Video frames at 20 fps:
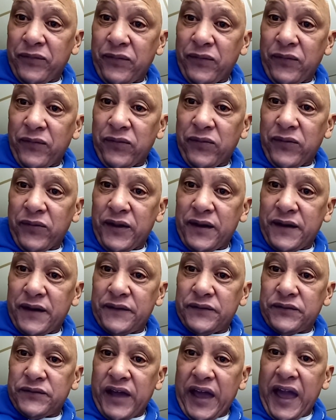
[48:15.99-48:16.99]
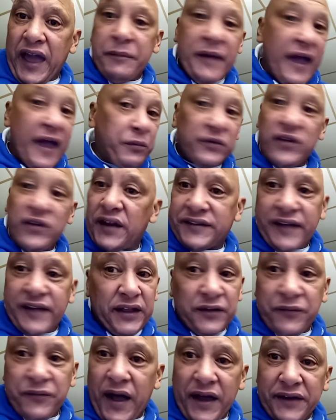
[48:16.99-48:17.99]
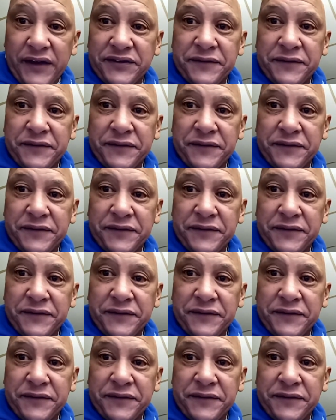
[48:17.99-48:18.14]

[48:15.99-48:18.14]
It was not televised.